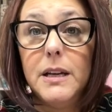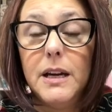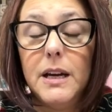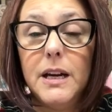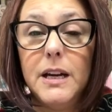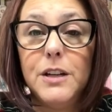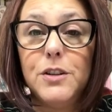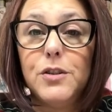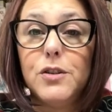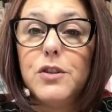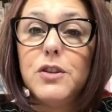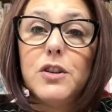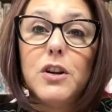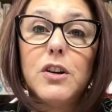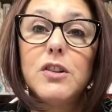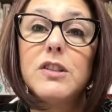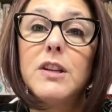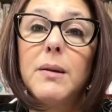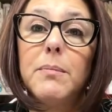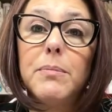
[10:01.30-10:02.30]
a Hunter Star
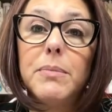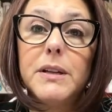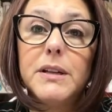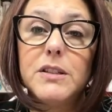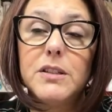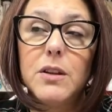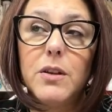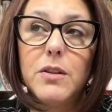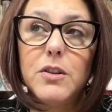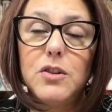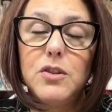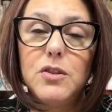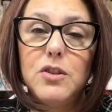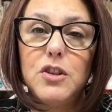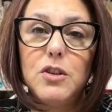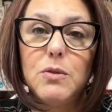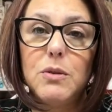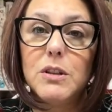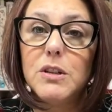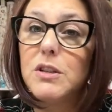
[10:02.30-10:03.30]
template, so that
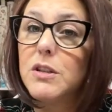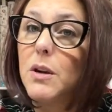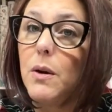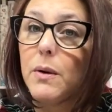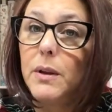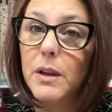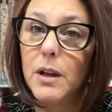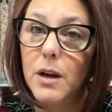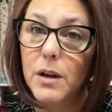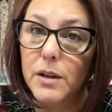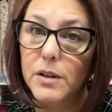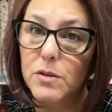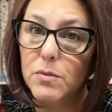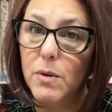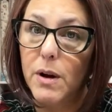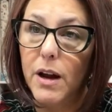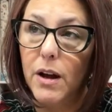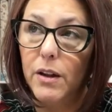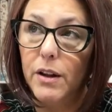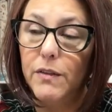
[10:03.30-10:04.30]
you can sew along as
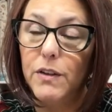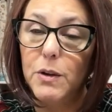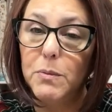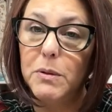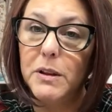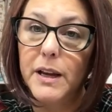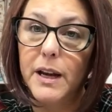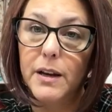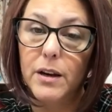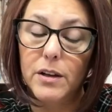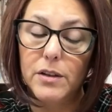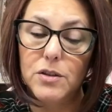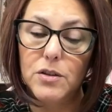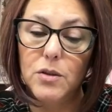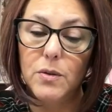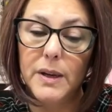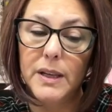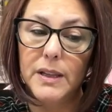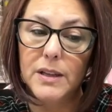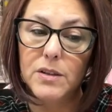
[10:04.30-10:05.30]
well if you plan on
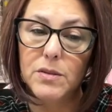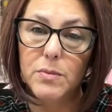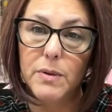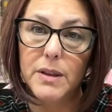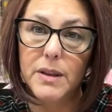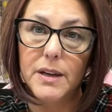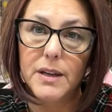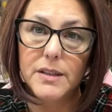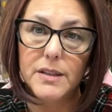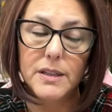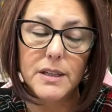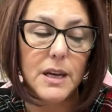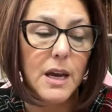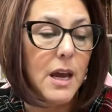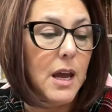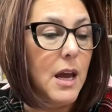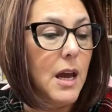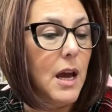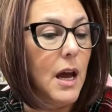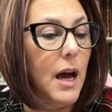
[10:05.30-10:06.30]
doing this with us.
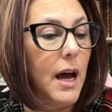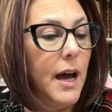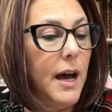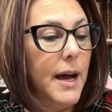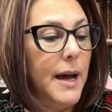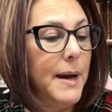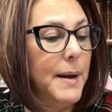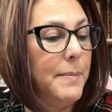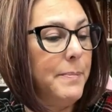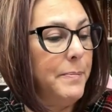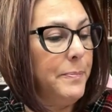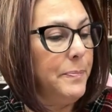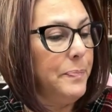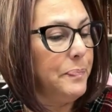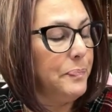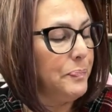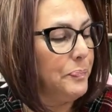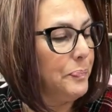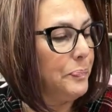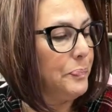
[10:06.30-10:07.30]

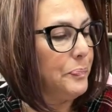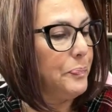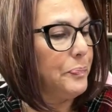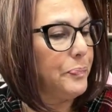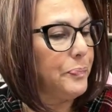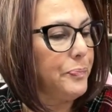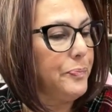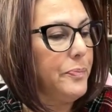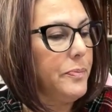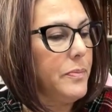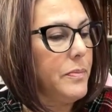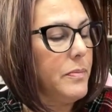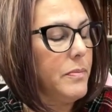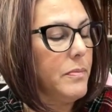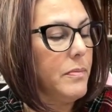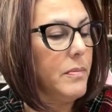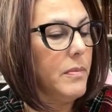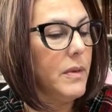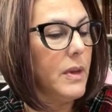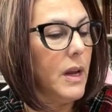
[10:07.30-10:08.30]

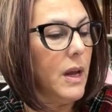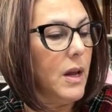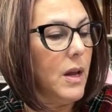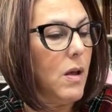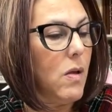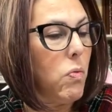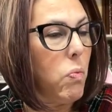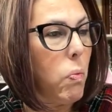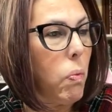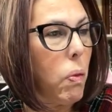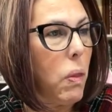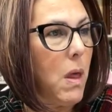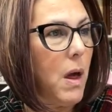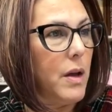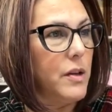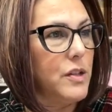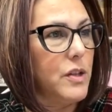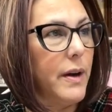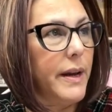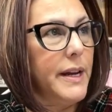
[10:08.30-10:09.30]

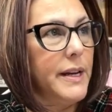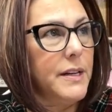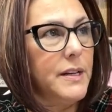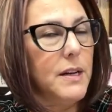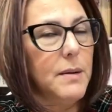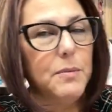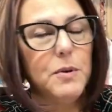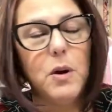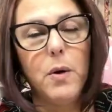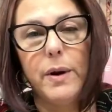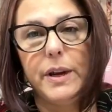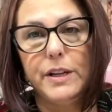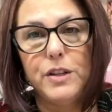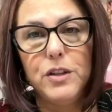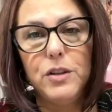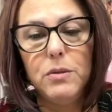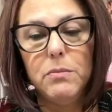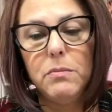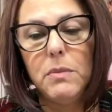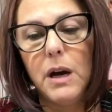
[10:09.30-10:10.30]
So I ended up going
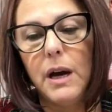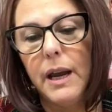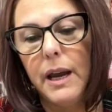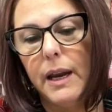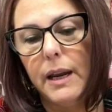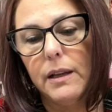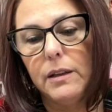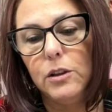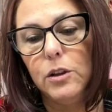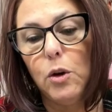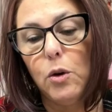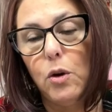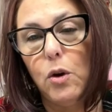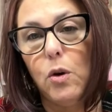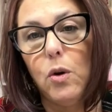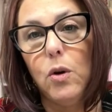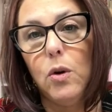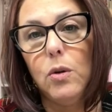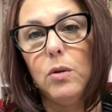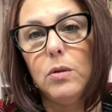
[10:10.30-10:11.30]
to my
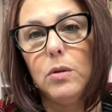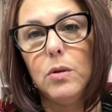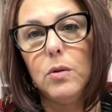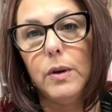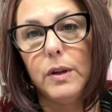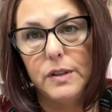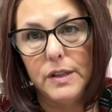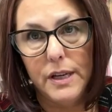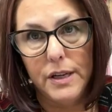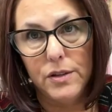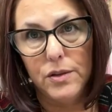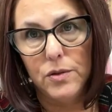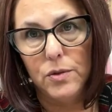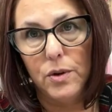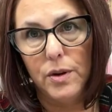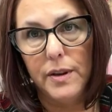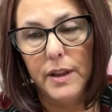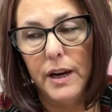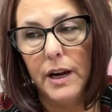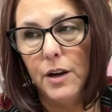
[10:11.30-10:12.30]
local quilting
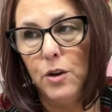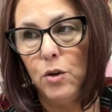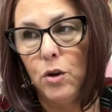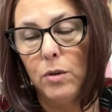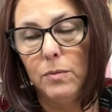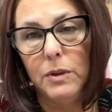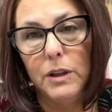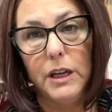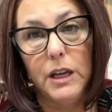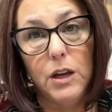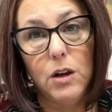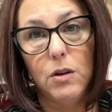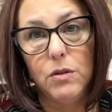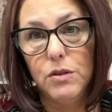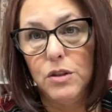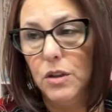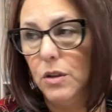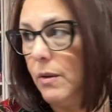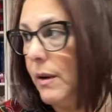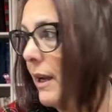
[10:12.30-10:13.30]
store that I normally go
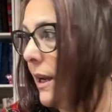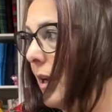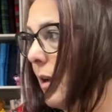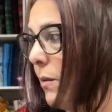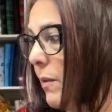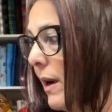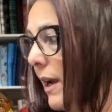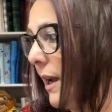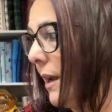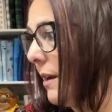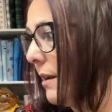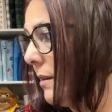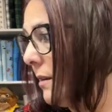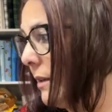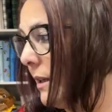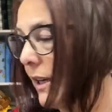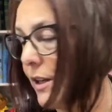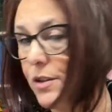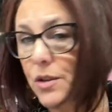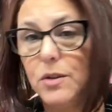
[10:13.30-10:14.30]
to anyway
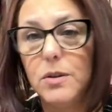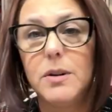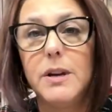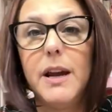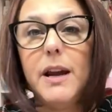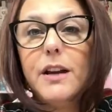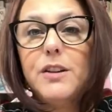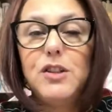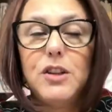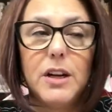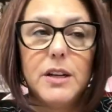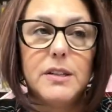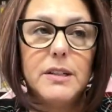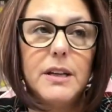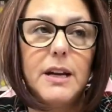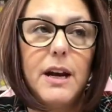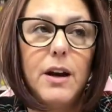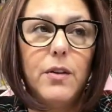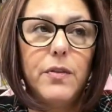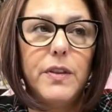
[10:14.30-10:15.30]
yesterday. I checked
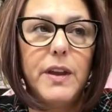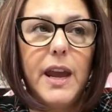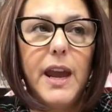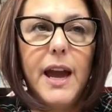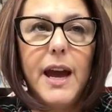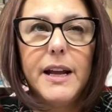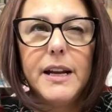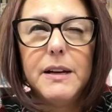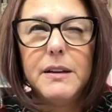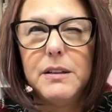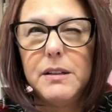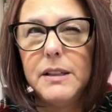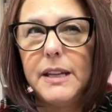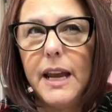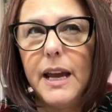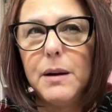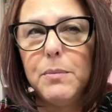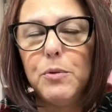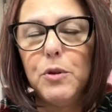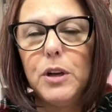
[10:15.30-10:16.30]
it out. They had
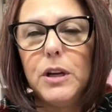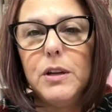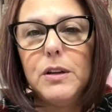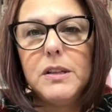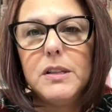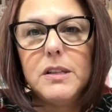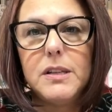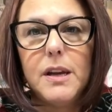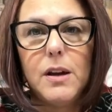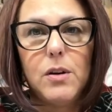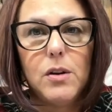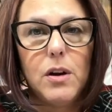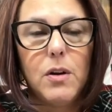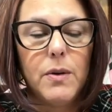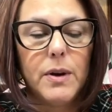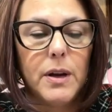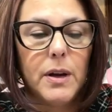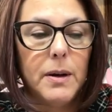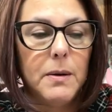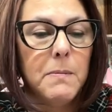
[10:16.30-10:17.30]
a pretty good sale
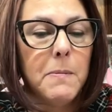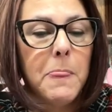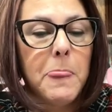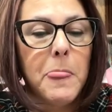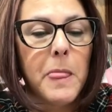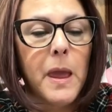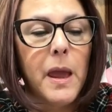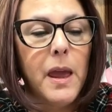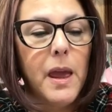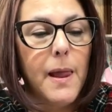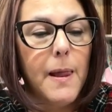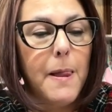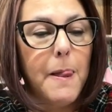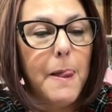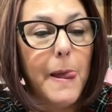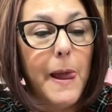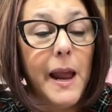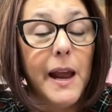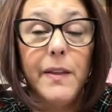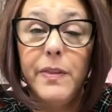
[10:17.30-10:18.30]
going on.
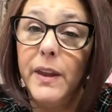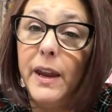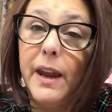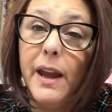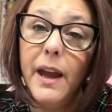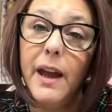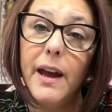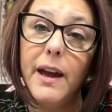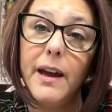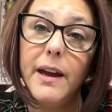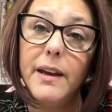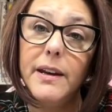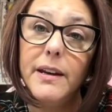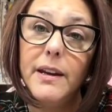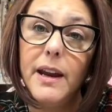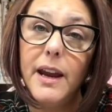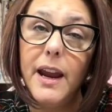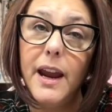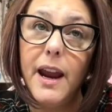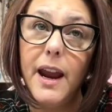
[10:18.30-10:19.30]
And they had
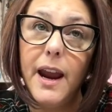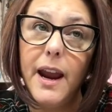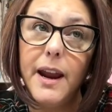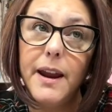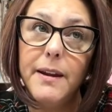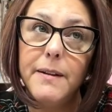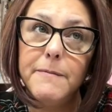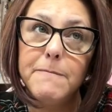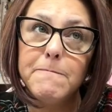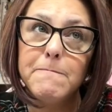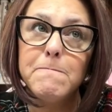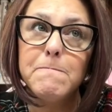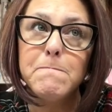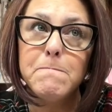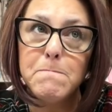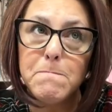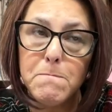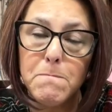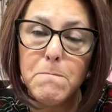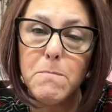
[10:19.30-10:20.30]
a
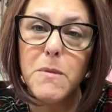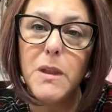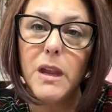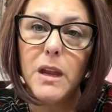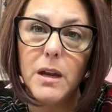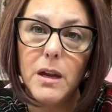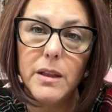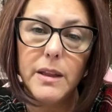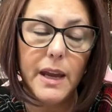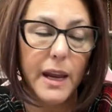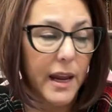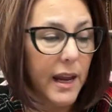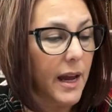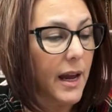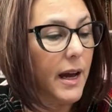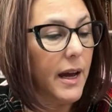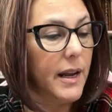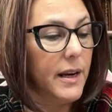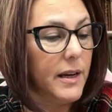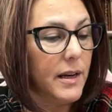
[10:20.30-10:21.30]

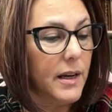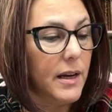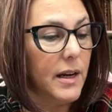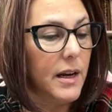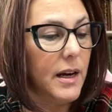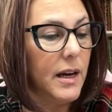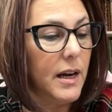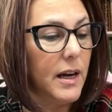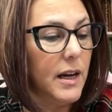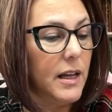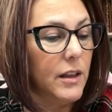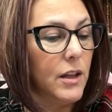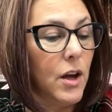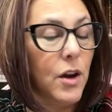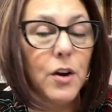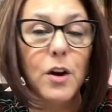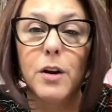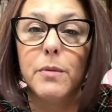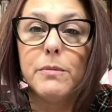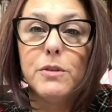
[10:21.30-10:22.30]

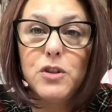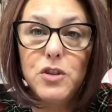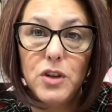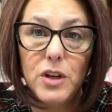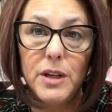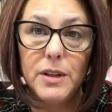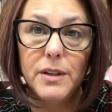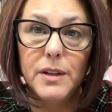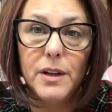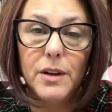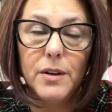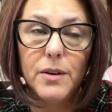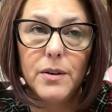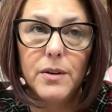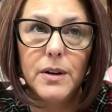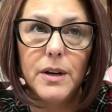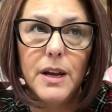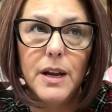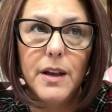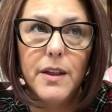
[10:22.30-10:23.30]
Longarm machine there
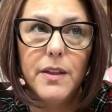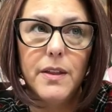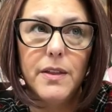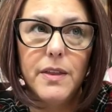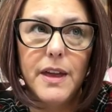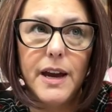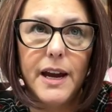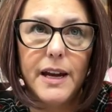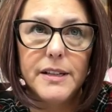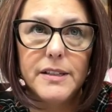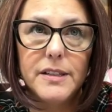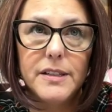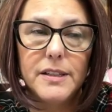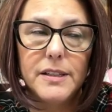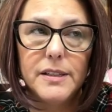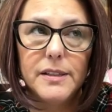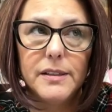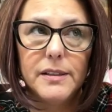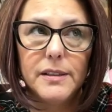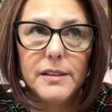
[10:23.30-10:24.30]
that